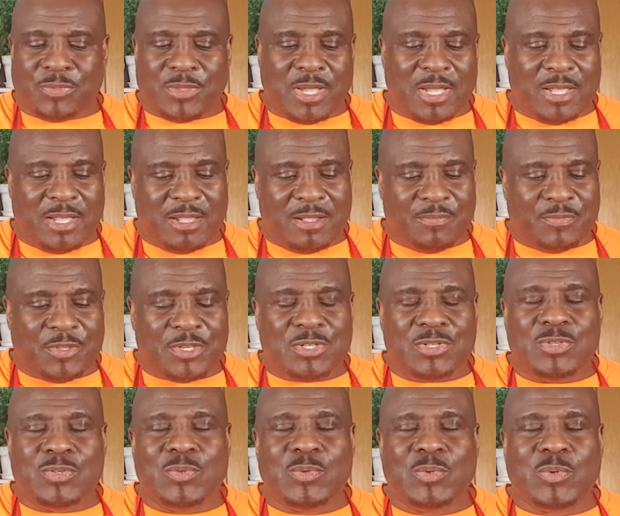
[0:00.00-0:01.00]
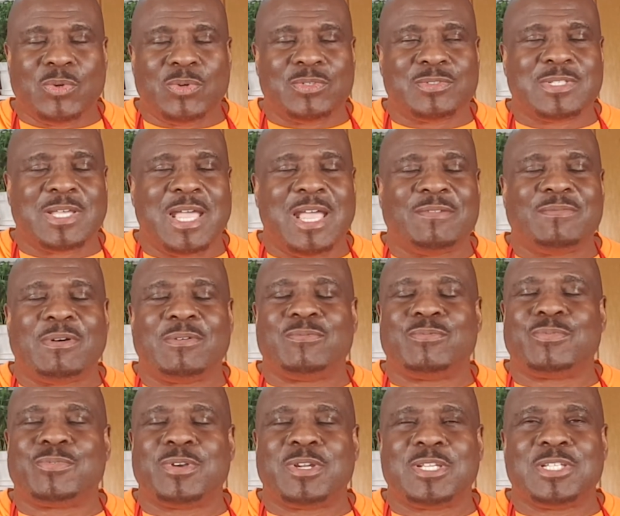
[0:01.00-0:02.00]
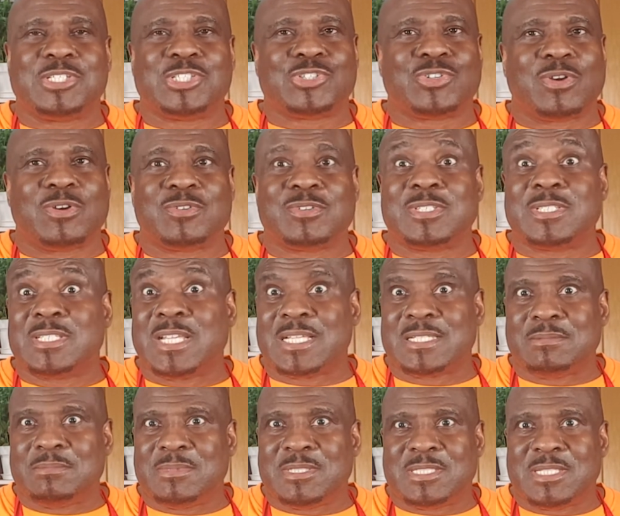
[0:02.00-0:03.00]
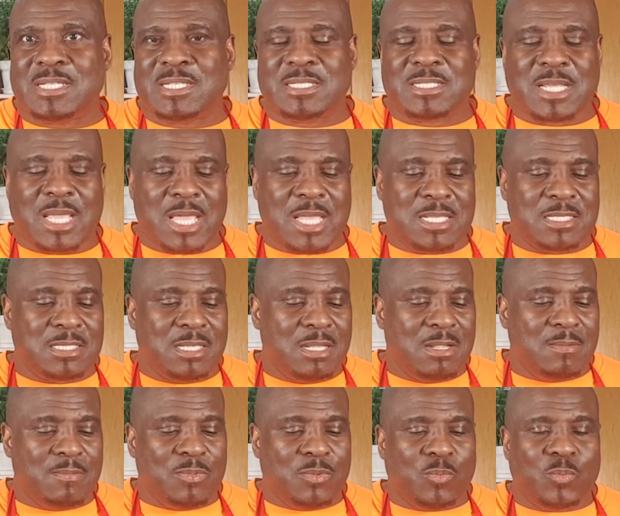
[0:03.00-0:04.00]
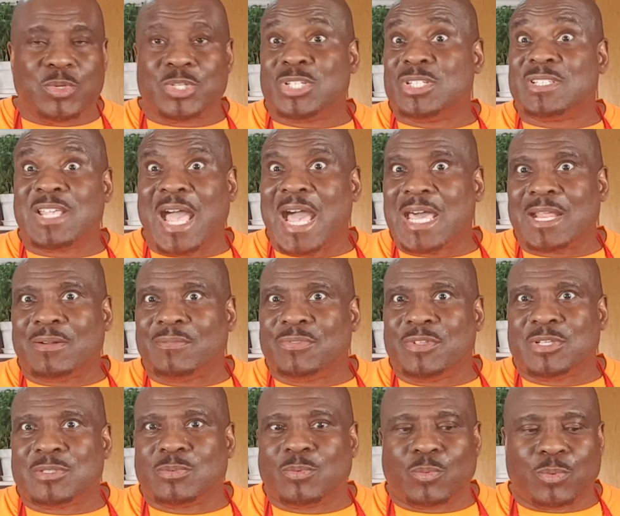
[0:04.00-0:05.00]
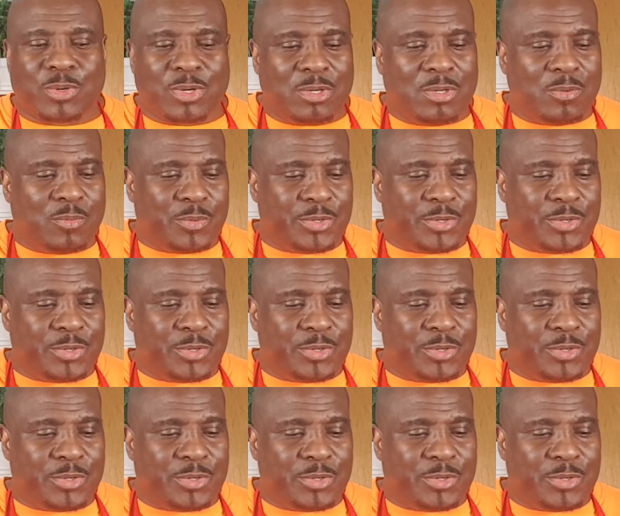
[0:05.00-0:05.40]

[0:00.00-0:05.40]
um, the noodles have a really strong sesame seed taste, which is out of this world